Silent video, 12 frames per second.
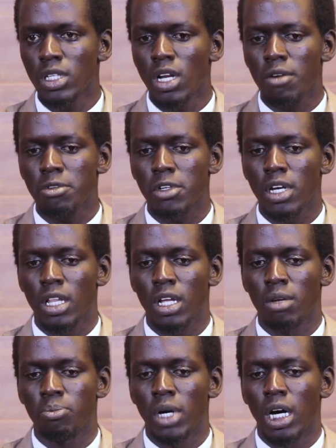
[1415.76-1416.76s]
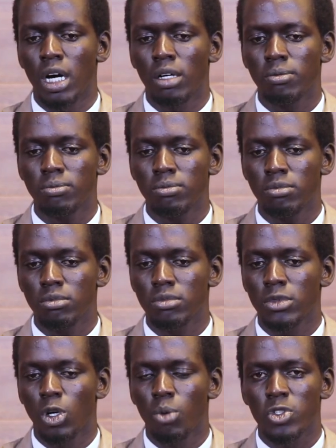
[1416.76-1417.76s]
in Africa that bar
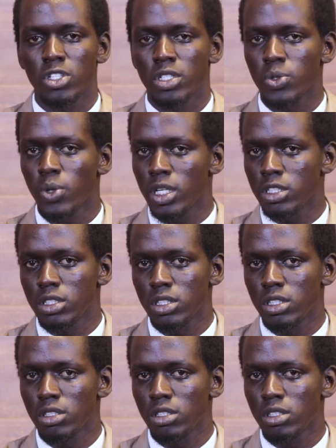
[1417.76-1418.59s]
homosexuality.